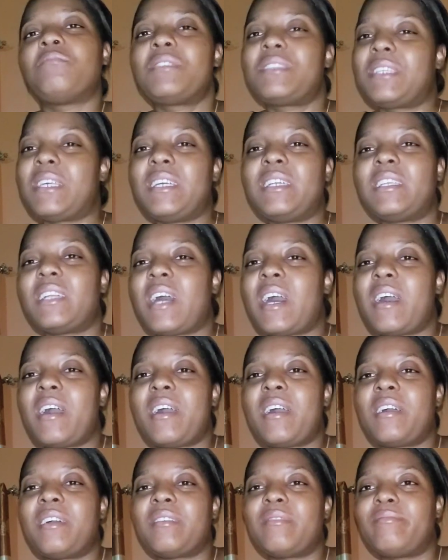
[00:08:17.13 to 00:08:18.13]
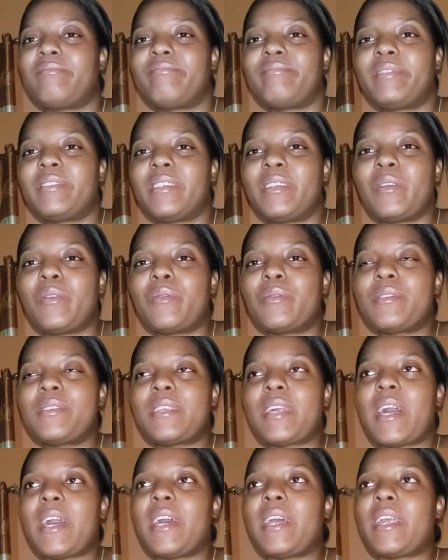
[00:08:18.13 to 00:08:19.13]
Still see no
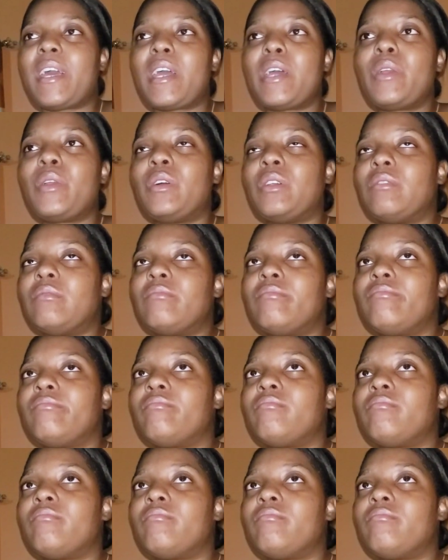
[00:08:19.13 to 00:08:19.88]
sign or nothing.